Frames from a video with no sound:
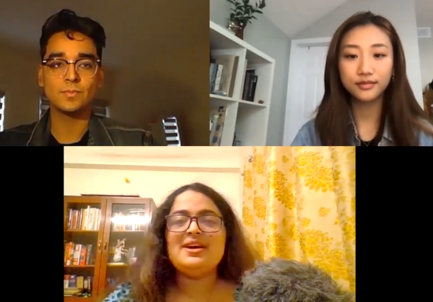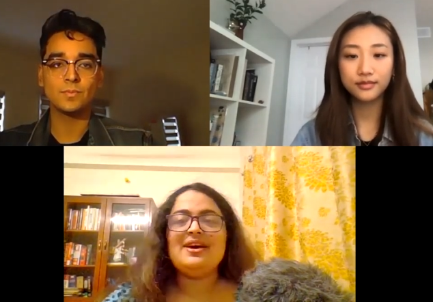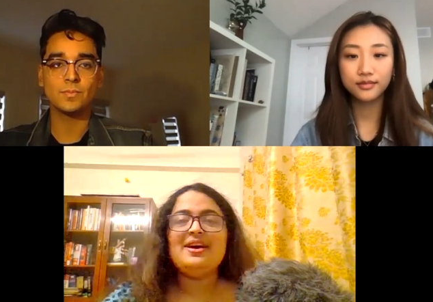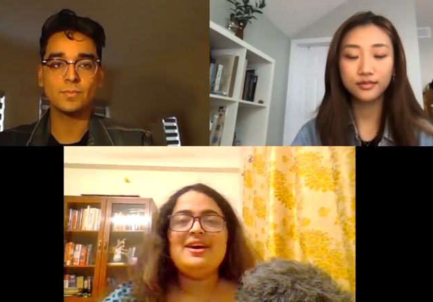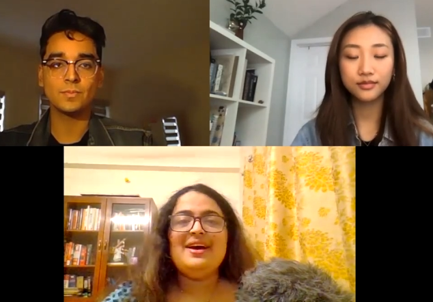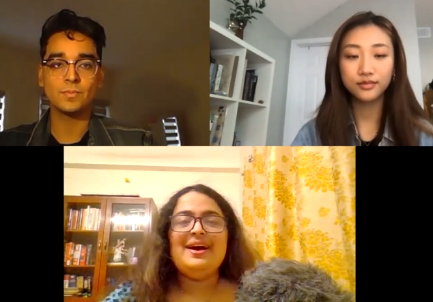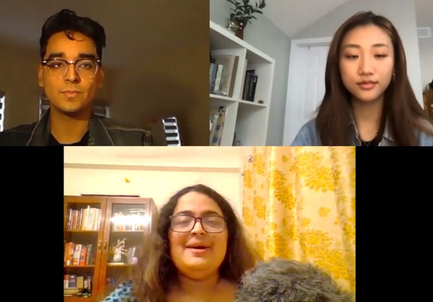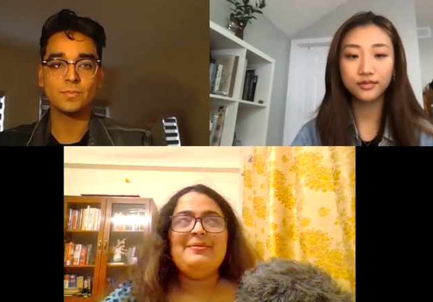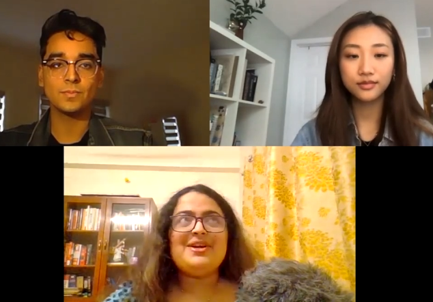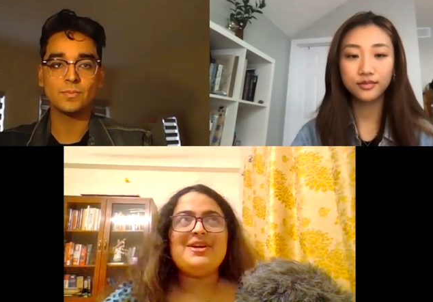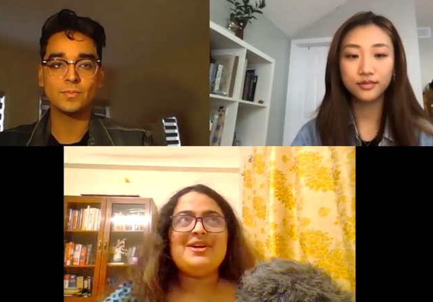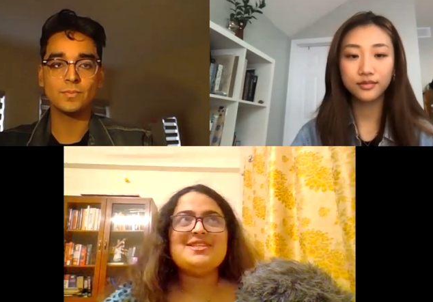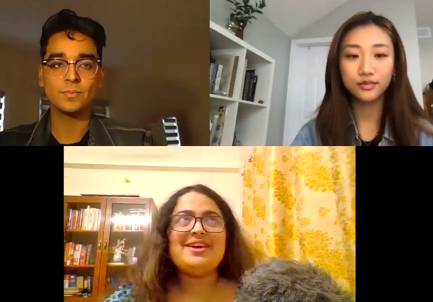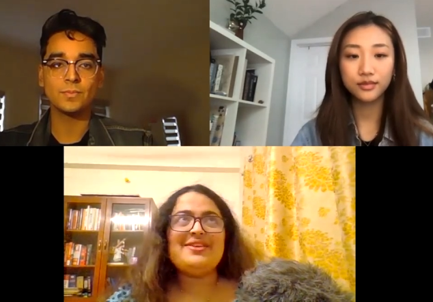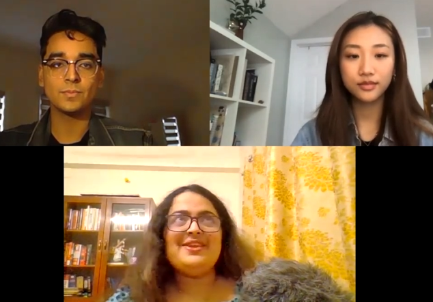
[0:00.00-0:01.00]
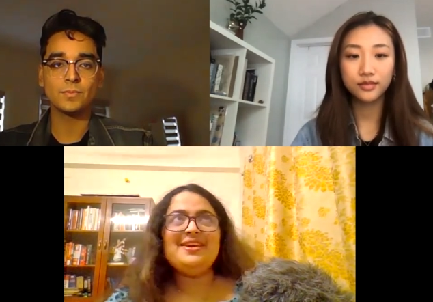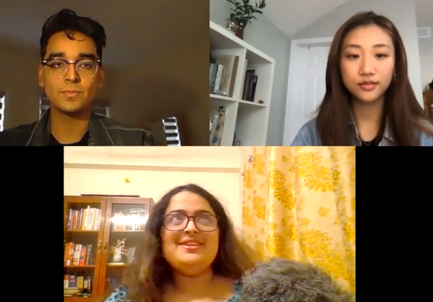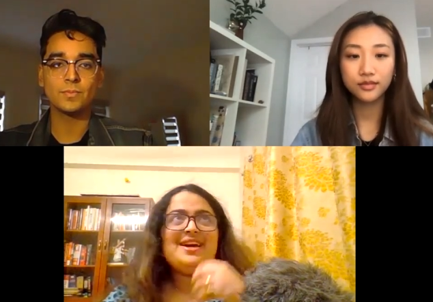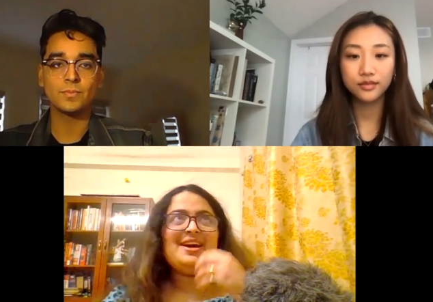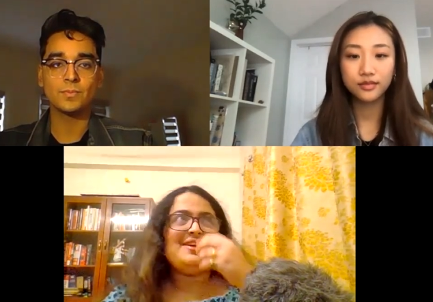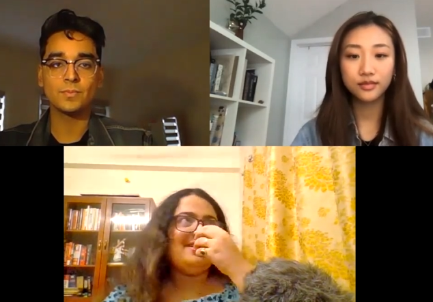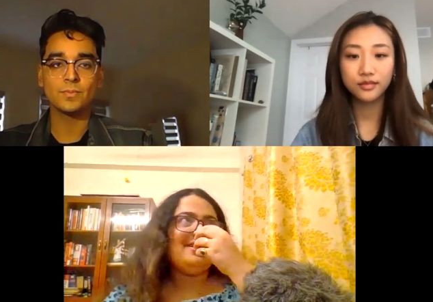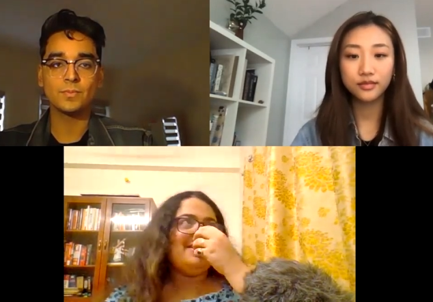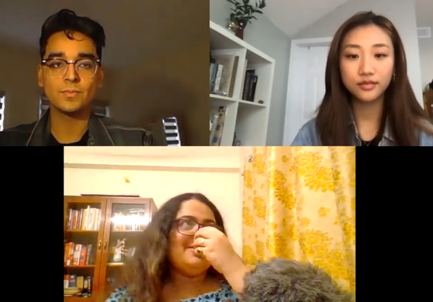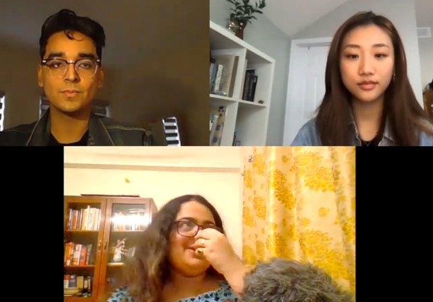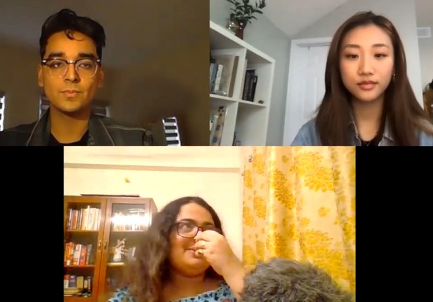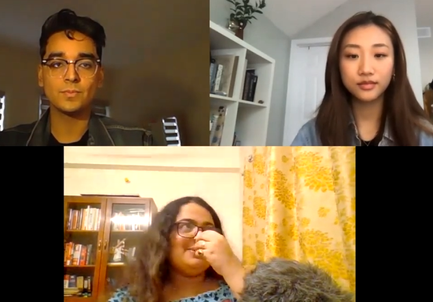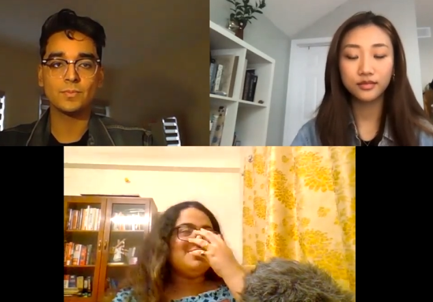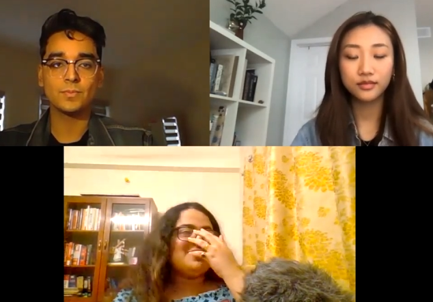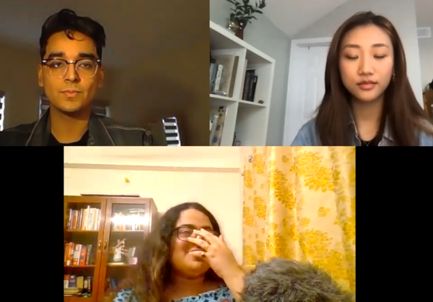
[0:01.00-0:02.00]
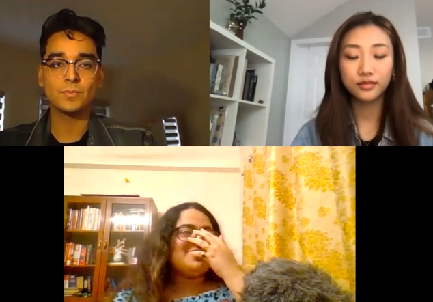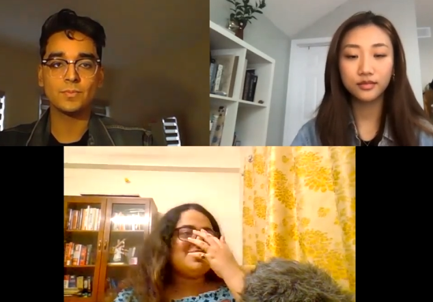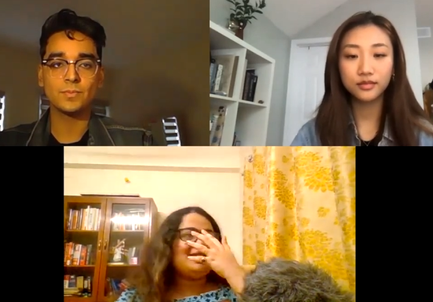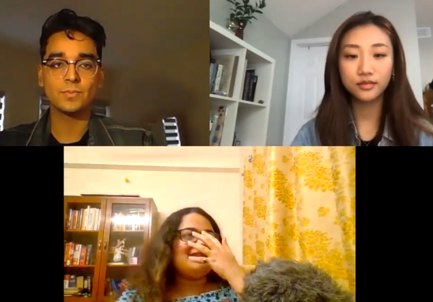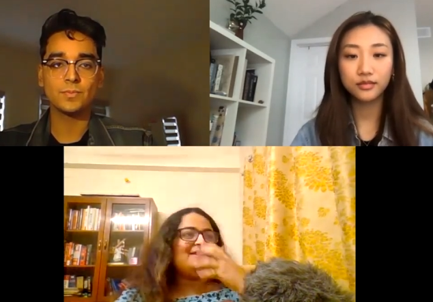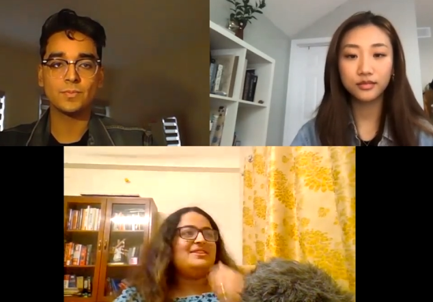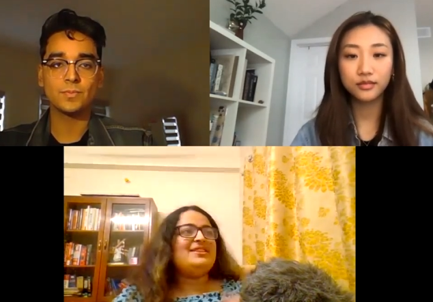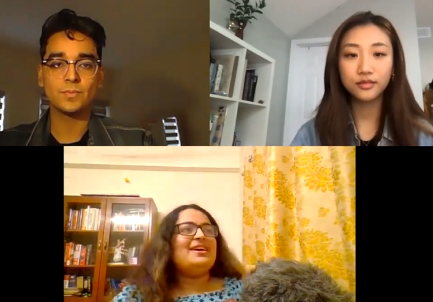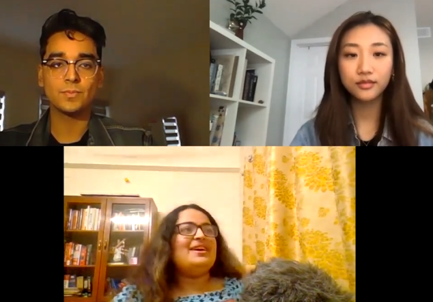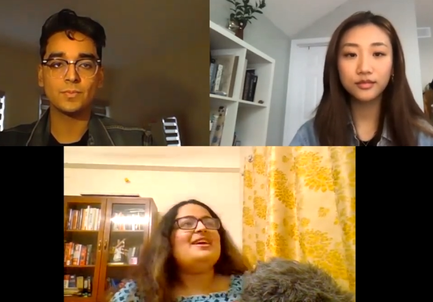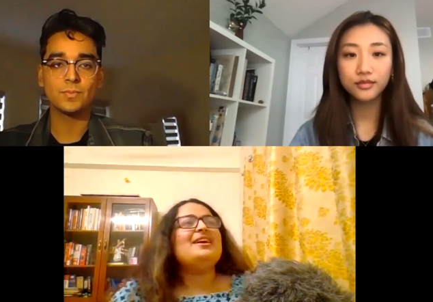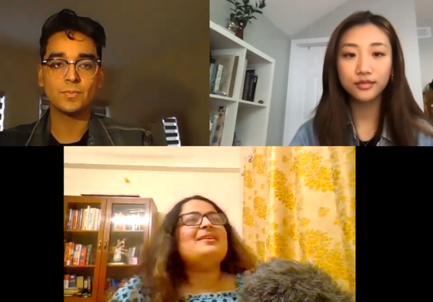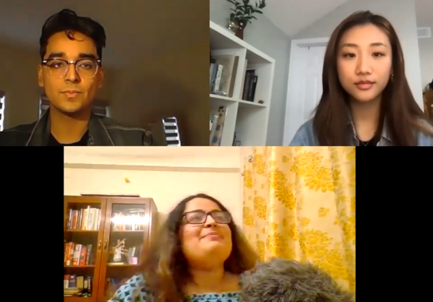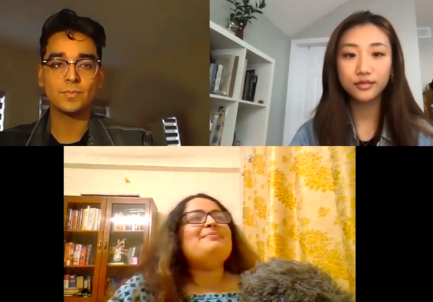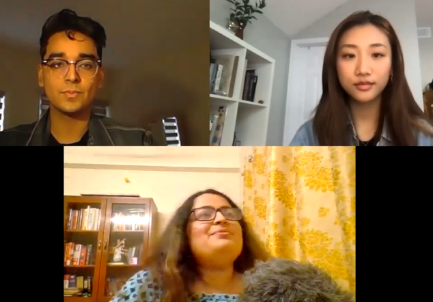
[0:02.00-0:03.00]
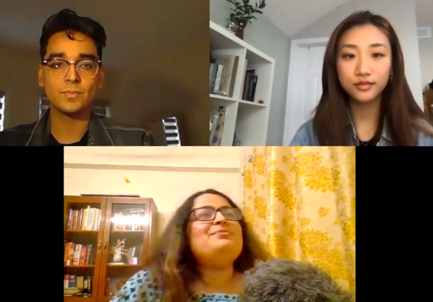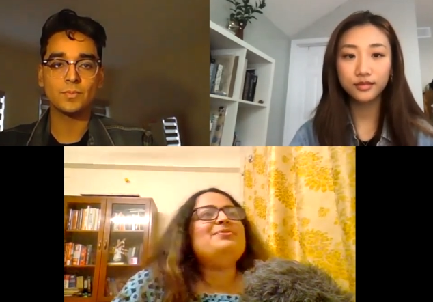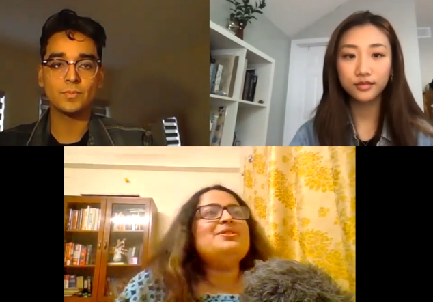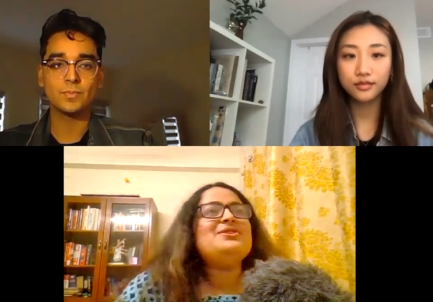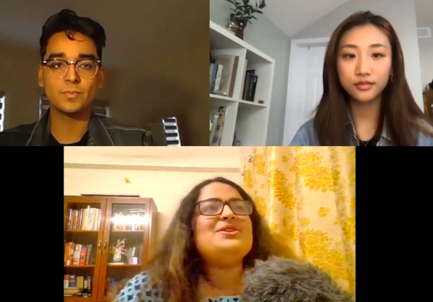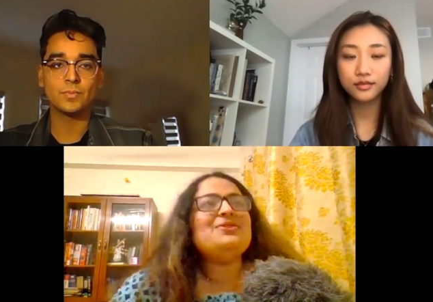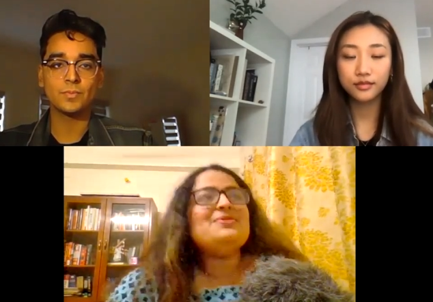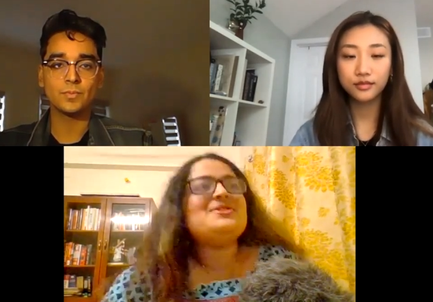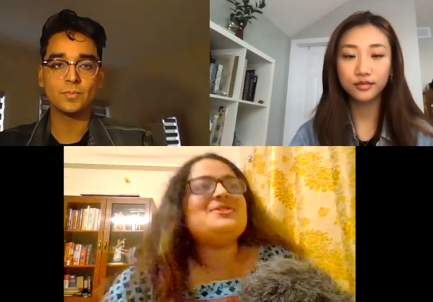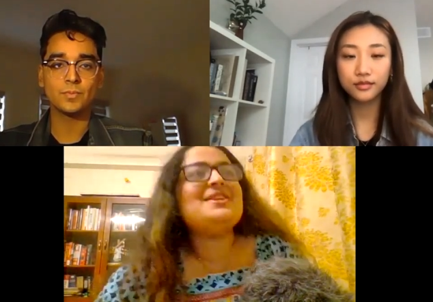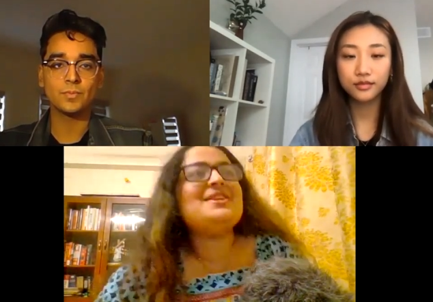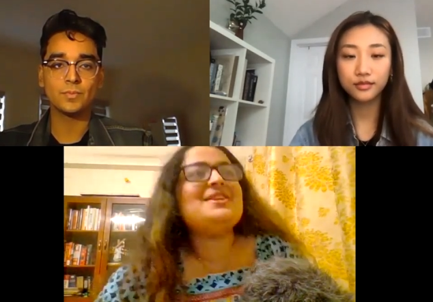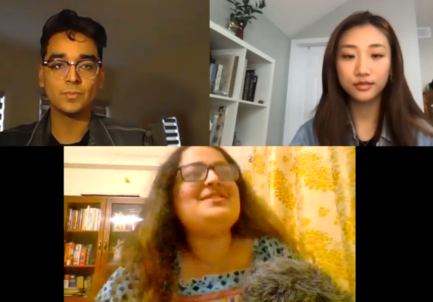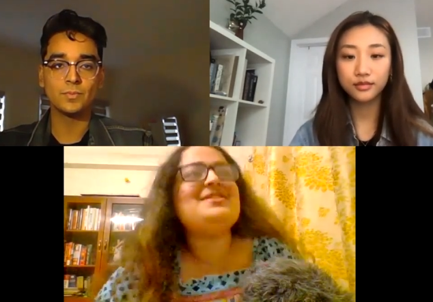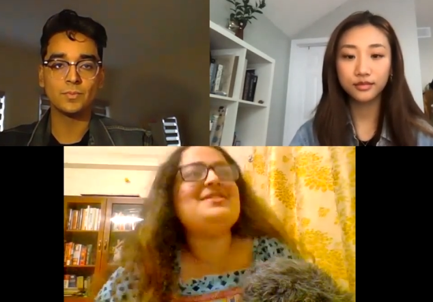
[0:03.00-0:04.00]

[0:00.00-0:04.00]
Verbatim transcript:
Speaker 1: Because I think that the music they produce is like